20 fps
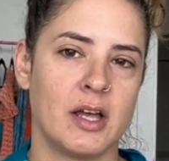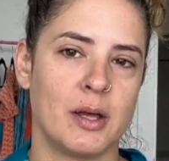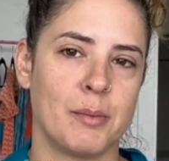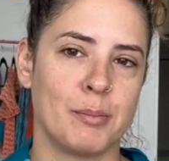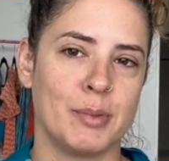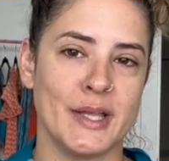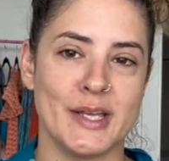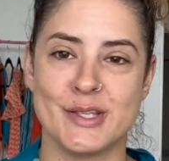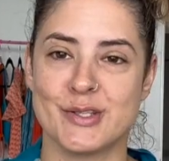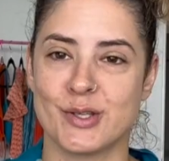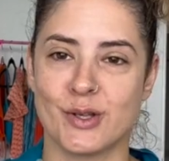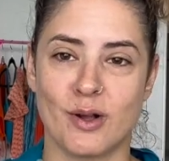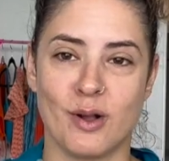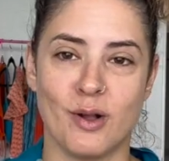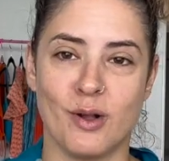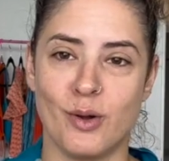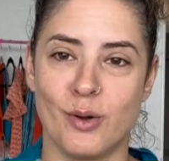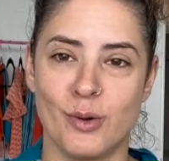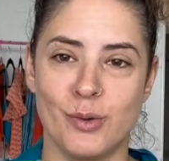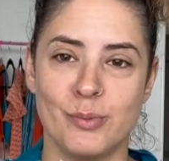place to call
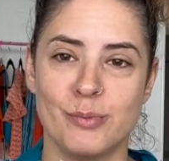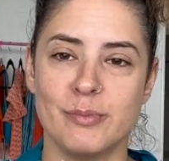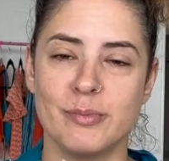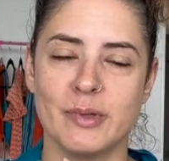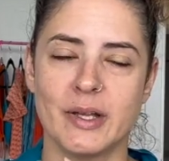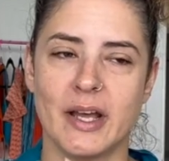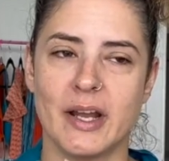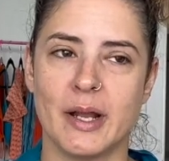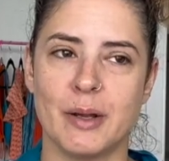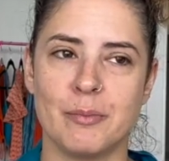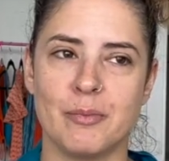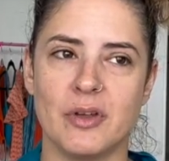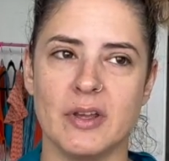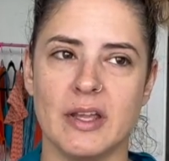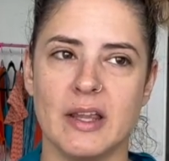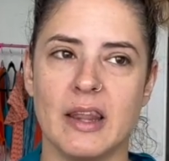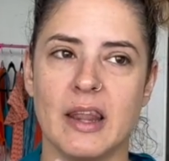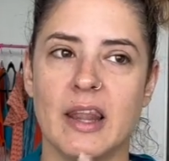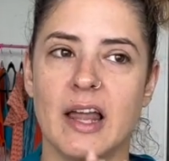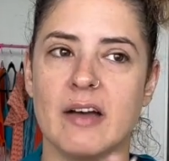home and I'm
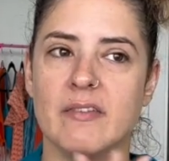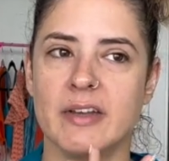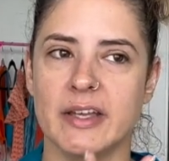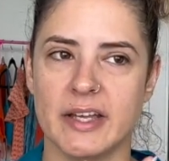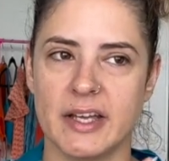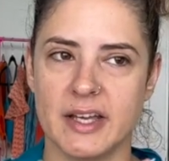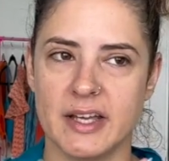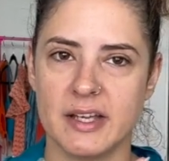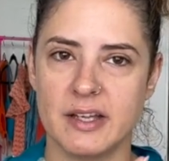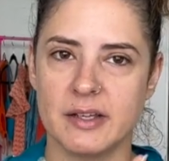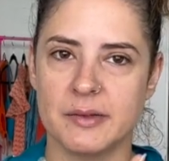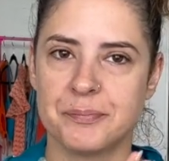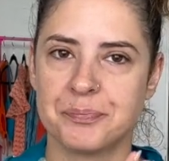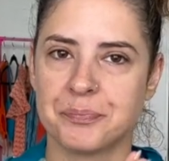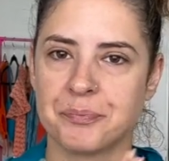really loving it.